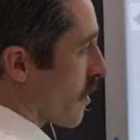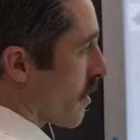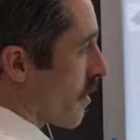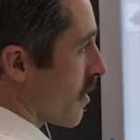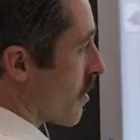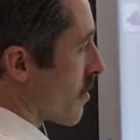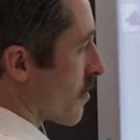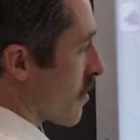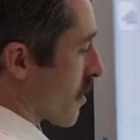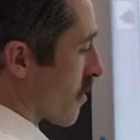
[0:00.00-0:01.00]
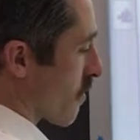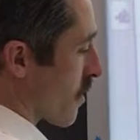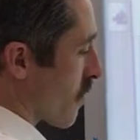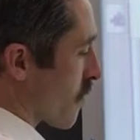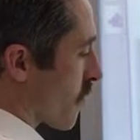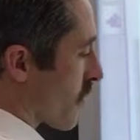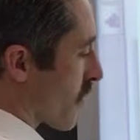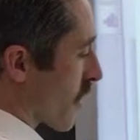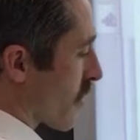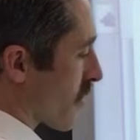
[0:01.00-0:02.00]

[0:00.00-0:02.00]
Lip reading: is 6 meters per second